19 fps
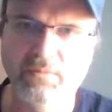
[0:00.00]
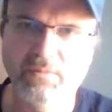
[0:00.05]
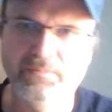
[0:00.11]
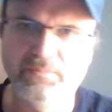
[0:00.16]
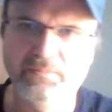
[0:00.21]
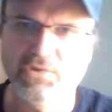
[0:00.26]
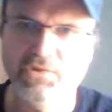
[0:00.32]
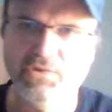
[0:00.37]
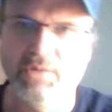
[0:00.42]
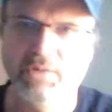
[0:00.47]

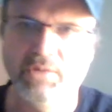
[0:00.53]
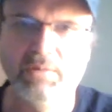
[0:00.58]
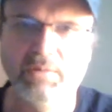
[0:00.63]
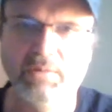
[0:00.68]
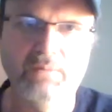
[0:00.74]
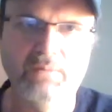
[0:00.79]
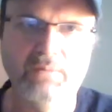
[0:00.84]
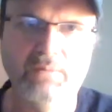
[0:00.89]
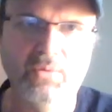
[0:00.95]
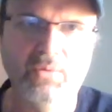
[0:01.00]
jump bug
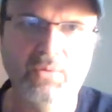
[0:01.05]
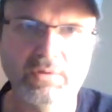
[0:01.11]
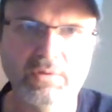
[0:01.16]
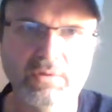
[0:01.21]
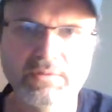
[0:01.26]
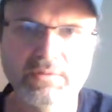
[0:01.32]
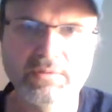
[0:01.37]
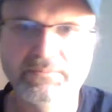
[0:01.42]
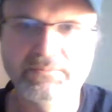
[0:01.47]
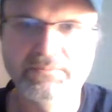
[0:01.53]
boards.
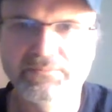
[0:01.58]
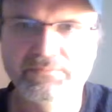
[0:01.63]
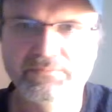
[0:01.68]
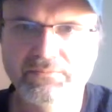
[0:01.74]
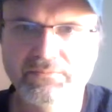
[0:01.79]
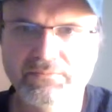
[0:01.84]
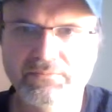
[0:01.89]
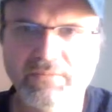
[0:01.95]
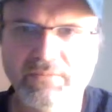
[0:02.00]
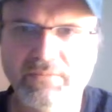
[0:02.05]

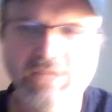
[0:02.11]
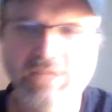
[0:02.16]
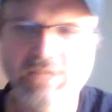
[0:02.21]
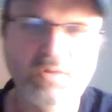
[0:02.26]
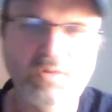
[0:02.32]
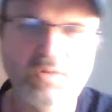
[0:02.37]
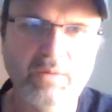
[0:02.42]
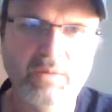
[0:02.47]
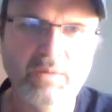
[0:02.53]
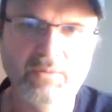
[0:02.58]
That's what
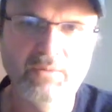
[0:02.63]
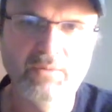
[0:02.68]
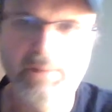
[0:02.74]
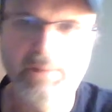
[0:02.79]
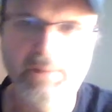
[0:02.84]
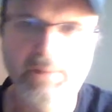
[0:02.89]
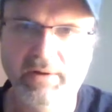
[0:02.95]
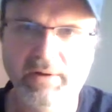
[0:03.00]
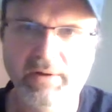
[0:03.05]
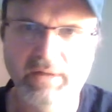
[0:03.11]
I'll be
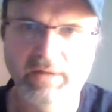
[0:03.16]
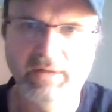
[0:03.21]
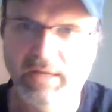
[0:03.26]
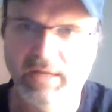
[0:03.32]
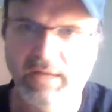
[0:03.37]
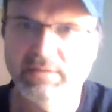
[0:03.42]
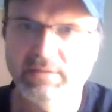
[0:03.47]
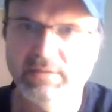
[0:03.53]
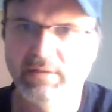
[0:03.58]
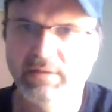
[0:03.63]
repairing
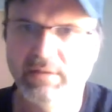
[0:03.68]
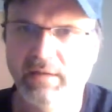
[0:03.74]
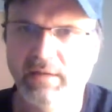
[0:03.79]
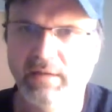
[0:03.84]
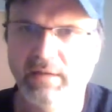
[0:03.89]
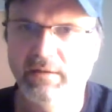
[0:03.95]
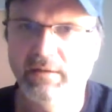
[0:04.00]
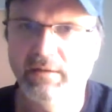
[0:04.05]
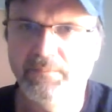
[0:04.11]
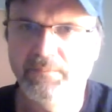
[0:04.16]
next, and
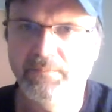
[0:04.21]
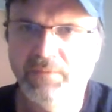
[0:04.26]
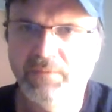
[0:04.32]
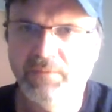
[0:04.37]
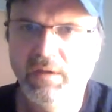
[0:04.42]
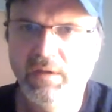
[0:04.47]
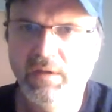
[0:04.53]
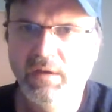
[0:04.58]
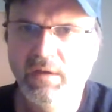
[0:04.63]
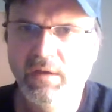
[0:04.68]

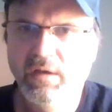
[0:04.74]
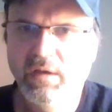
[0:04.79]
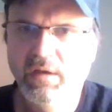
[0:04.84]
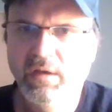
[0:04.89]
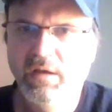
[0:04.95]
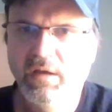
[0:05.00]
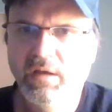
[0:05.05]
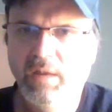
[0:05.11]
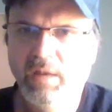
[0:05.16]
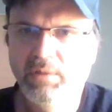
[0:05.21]

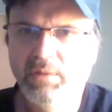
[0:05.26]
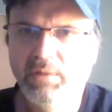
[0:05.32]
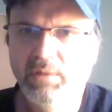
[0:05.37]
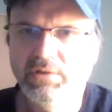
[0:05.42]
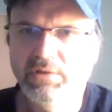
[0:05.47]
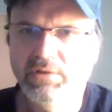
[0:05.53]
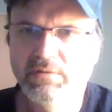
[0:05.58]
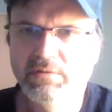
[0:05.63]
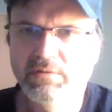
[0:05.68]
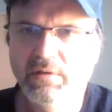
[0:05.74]
I'm gonna
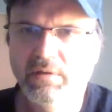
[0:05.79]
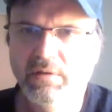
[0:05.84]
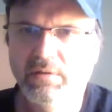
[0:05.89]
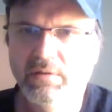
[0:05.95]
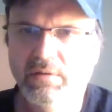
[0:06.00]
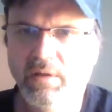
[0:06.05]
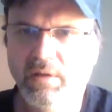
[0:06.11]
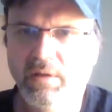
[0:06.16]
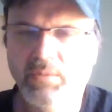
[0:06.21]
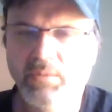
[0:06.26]

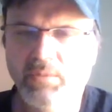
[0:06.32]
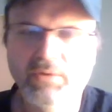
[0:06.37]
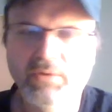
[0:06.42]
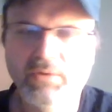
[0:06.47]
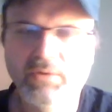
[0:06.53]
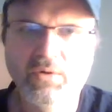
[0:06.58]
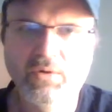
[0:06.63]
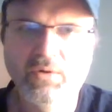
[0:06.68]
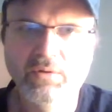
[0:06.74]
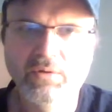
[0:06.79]

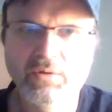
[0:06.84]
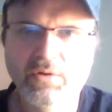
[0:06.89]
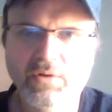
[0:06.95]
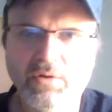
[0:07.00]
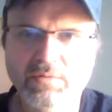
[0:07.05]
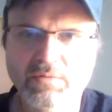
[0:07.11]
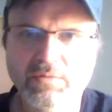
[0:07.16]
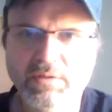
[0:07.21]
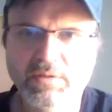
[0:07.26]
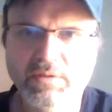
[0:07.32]
record those
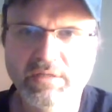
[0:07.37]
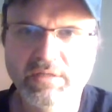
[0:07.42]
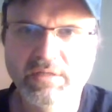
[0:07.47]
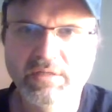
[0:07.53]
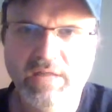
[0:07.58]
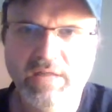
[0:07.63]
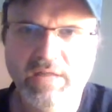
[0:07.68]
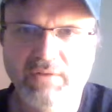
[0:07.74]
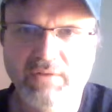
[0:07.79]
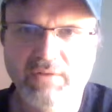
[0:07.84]
because that's
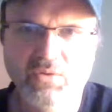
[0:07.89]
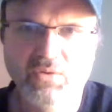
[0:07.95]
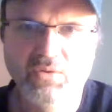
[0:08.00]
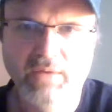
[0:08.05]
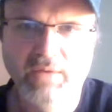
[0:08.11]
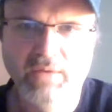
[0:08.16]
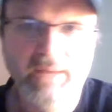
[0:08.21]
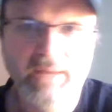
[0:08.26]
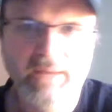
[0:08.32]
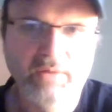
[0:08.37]
kind of a cool
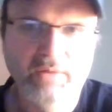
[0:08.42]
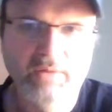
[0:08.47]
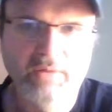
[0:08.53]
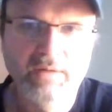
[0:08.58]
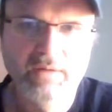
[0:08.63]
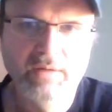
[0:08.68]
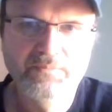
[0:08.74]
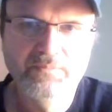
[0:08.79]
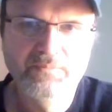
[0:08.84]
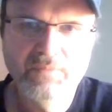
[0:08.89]
game, right?
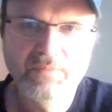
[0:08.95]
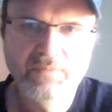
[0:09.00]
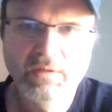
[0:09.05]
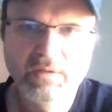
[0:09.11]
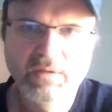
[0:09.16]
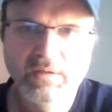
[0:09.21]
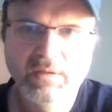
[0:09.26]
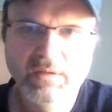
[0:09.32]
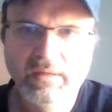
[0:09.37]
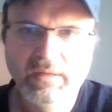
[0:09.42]

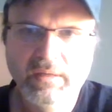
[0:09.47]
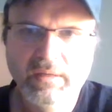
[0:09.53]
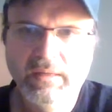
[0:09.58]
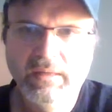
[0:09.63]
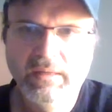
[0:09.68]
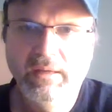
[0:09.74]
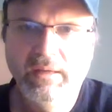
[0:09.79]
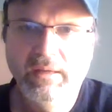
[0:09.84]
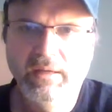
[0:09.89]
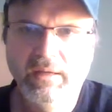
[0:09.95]

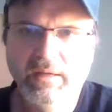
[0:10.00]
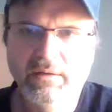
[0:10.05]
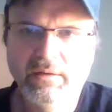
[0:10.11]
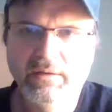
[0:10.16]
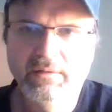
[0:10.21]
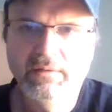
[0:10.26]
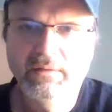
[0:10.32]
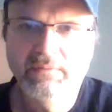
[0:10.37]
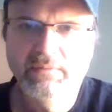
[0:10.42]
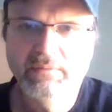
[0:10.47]

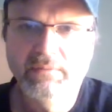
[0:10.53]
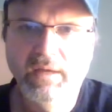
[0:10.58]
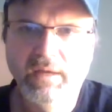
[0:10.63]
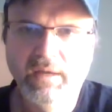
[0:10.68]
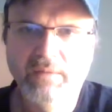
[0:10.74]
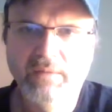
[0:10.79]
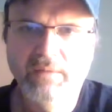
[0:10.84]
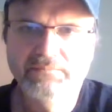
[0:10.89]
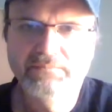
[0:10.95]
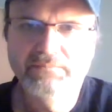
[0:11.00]
And yeah,